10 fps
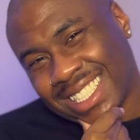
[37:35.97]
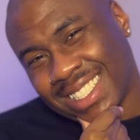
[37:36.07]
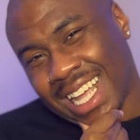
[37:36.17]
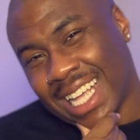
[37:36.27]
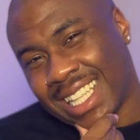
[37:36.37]

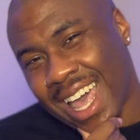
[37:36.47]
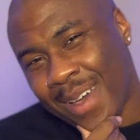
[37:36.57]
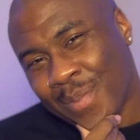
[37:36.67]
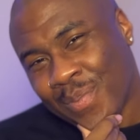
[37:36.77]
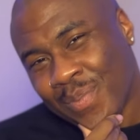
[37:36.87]
So how's
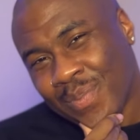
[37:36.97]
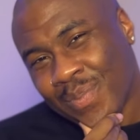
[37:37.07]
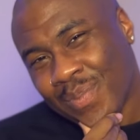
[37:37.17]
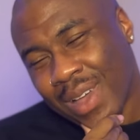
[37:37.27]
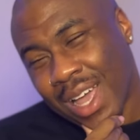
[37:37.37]
that?
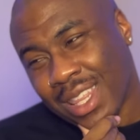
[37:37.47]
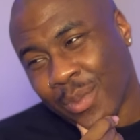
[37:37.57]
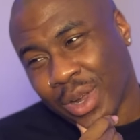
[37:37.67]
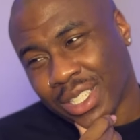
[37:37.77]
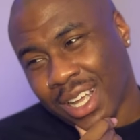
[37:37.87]
I think
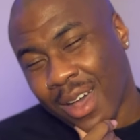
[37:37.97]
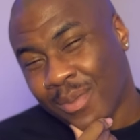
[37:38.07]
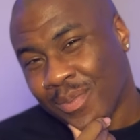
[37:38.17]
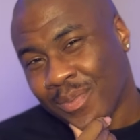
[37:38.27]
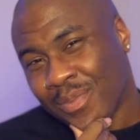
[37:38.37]
we're good to go.
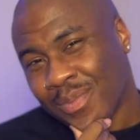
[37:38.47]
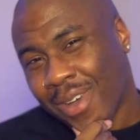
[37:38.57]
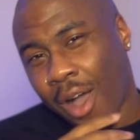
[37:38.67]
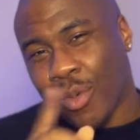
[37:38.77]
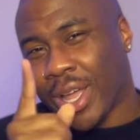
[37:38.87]

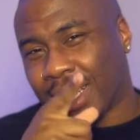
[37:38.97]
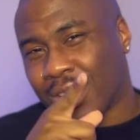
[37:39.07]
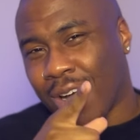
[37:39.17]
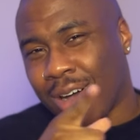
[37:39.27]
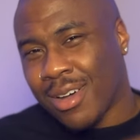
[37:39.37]
I will catch
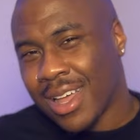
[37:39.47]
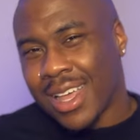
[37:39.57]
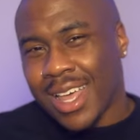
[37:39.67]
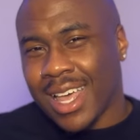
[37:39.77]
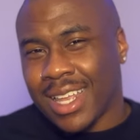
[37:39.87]
y'all
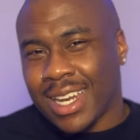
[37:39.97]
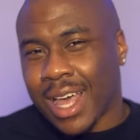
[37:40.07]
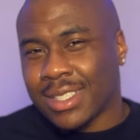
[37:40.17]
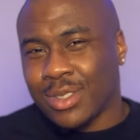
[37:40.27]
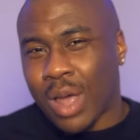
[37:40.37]
in the
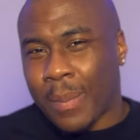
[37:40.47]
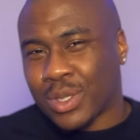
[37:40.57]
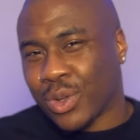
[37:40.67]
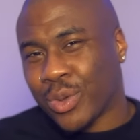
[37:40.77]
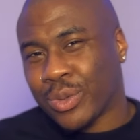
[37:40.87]
next two
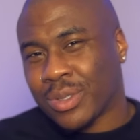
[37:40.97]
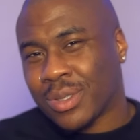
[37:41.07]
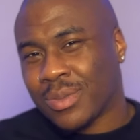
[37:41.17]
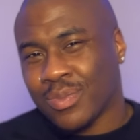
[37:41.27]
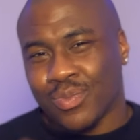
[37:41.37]

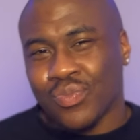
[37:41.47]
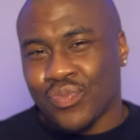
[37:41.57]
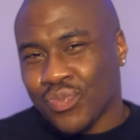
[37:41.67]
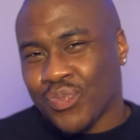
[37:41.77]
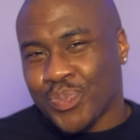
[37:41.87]
episodes.
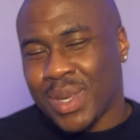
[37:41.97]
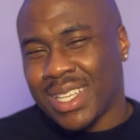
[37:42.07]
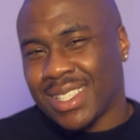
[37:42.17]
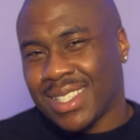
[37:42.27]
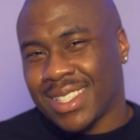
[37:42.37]

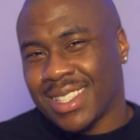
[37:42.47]
Peace.